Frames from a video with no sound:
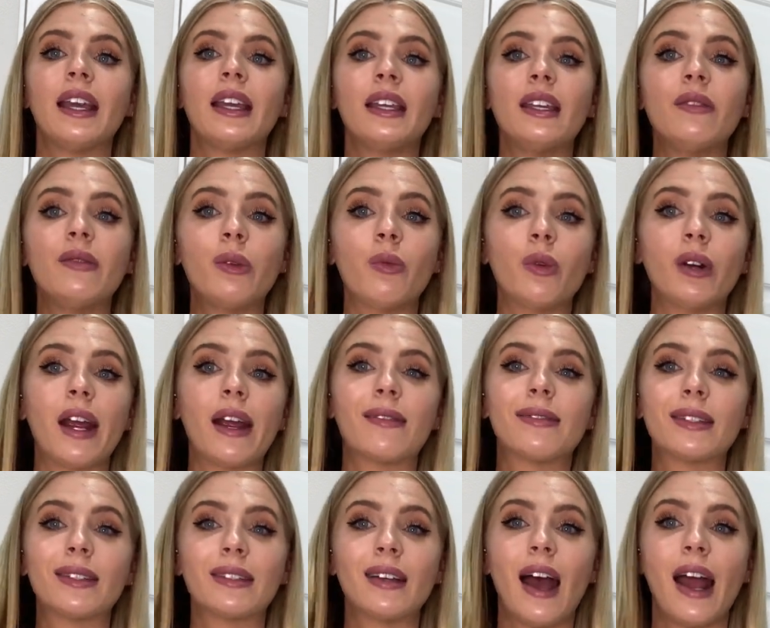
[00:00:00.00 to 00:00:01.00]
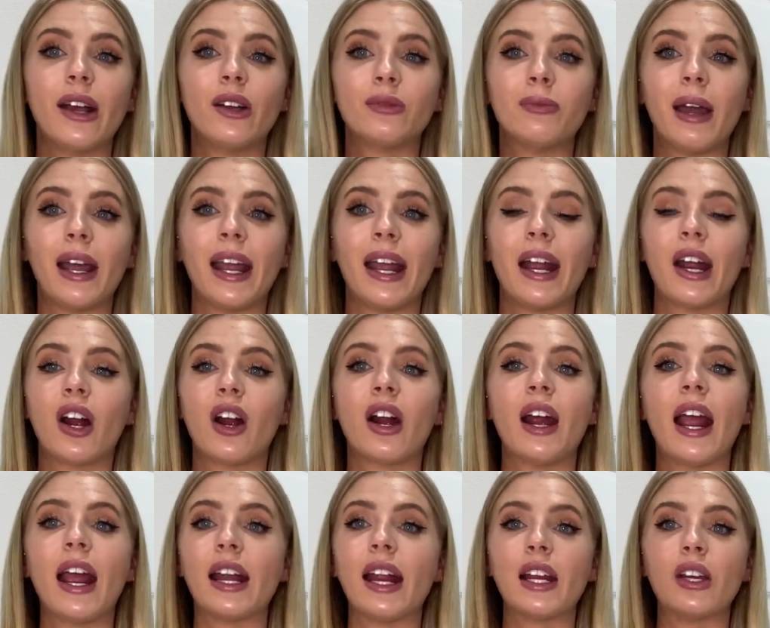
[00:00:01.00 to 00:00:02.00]
even when I've styled my hair
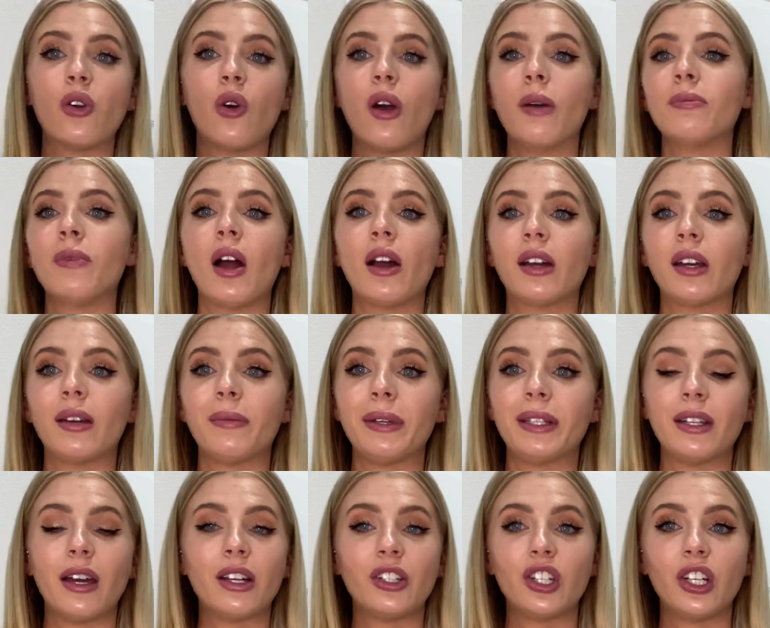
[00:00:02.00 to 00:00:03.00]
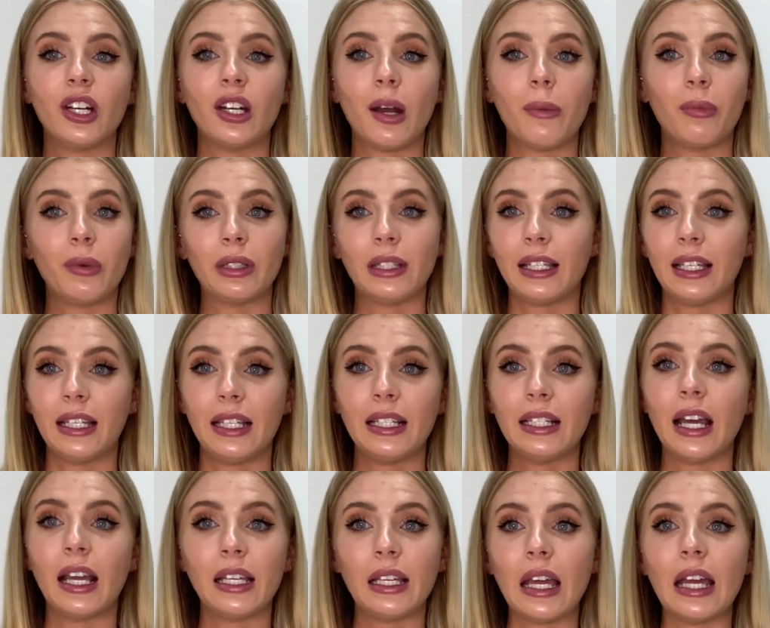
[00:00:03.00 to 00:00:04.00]
and I know I'm not gonna be touching it up with
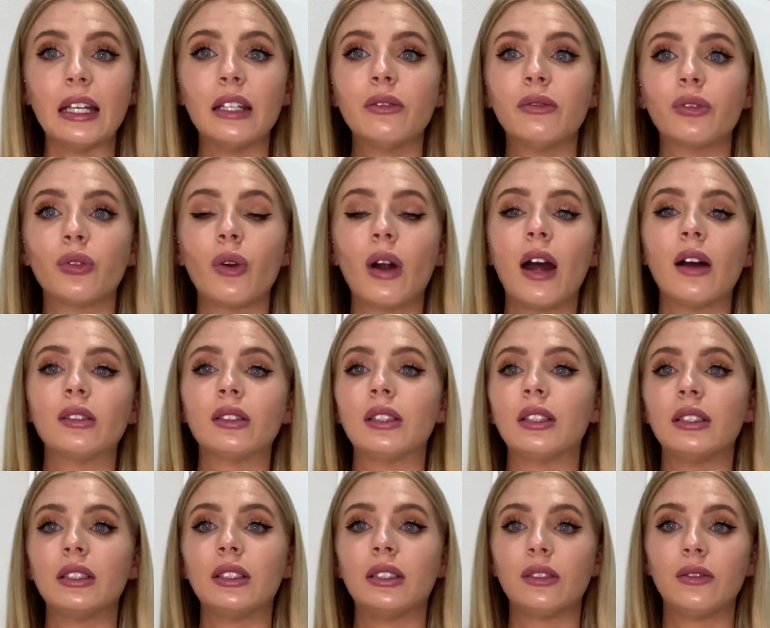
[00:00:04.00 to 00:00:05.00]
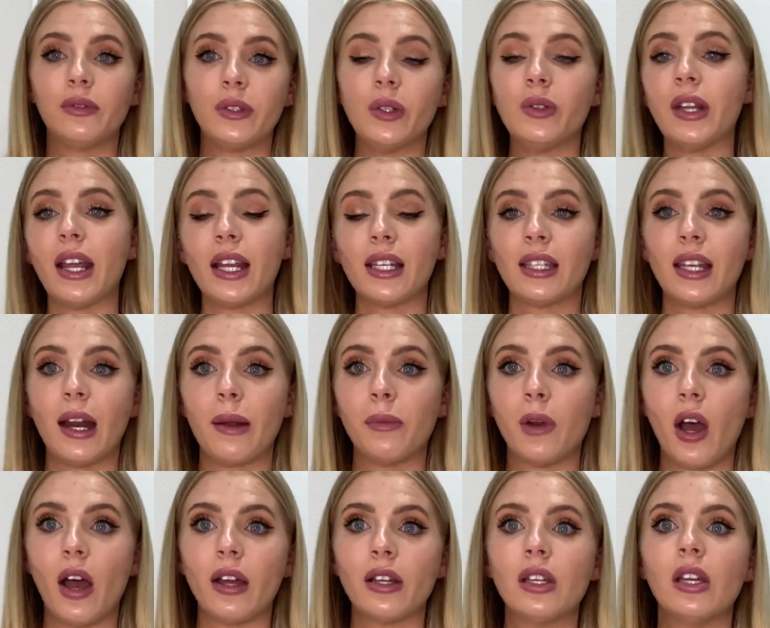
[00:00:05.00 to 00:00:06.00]
heat again throughout the few days that I'm
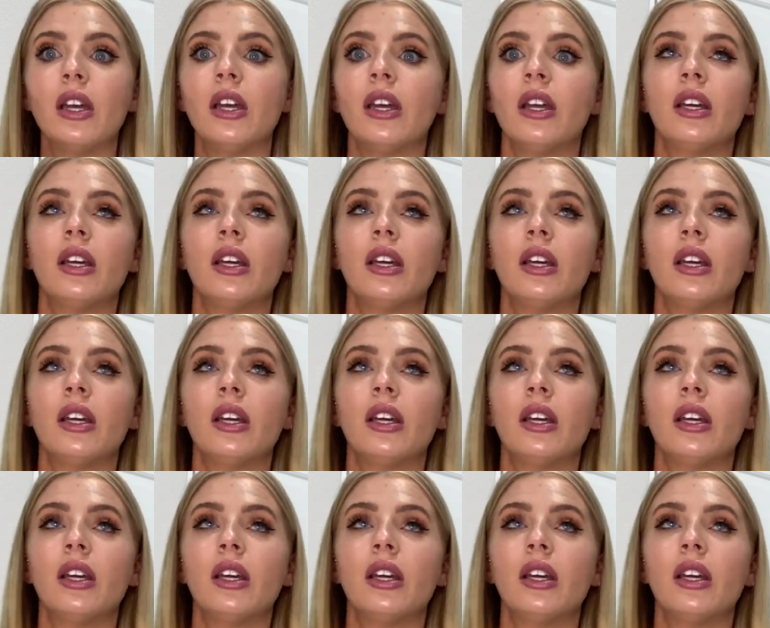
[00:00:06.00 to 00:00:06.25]
not